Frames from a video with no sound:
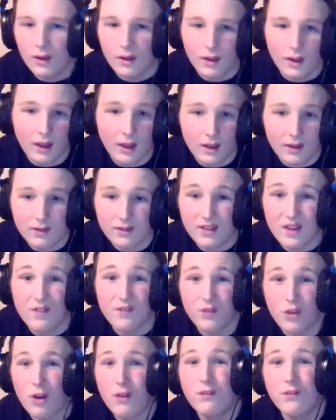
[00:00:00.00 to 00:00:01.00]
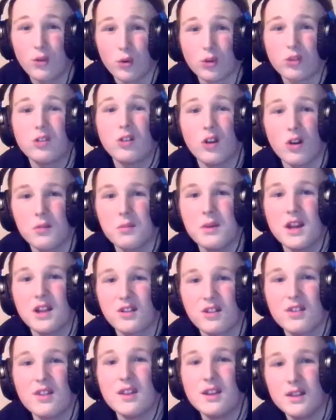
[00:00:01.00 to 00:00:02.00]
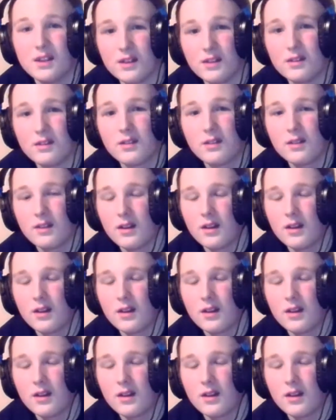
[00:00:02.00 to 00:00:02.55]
And if not 4-star matches at least.